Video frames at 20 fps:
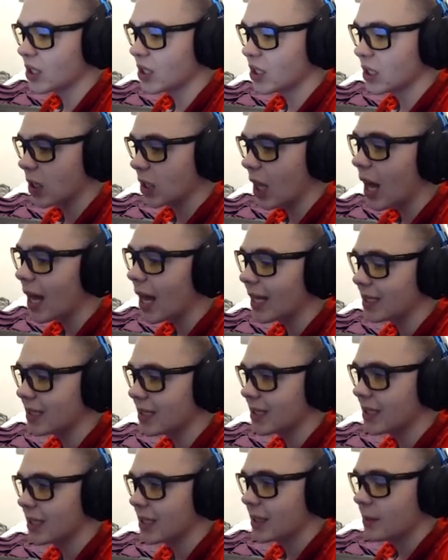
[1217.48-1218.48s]
the
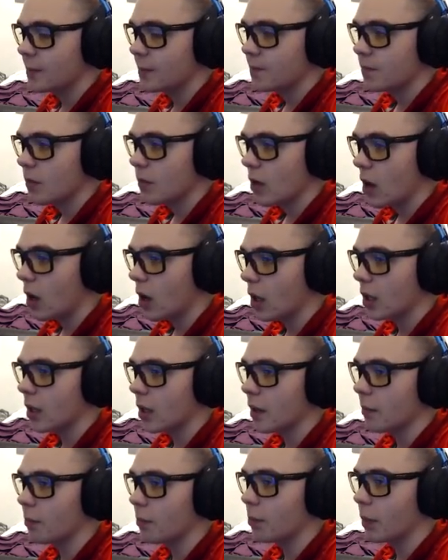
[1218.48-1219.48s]
slot
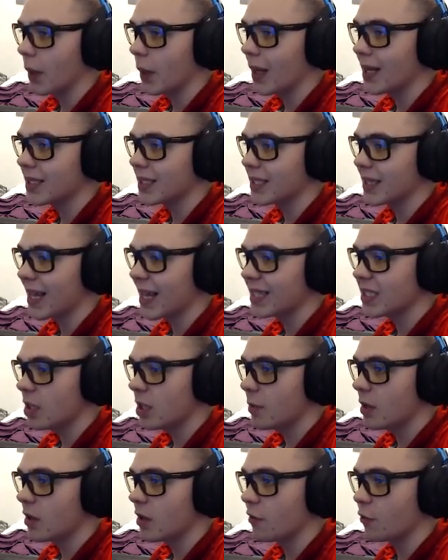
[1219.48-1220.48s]
on a blitz, and
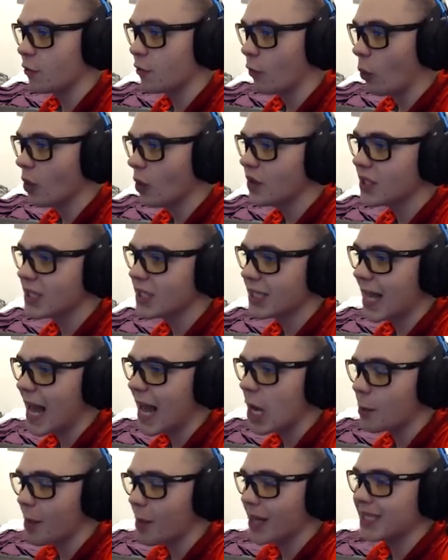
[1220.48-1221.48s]
that's going to be the fourth
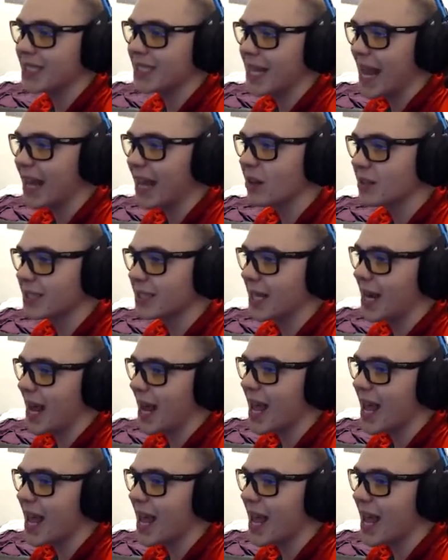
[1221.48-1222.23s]
sack by Seattle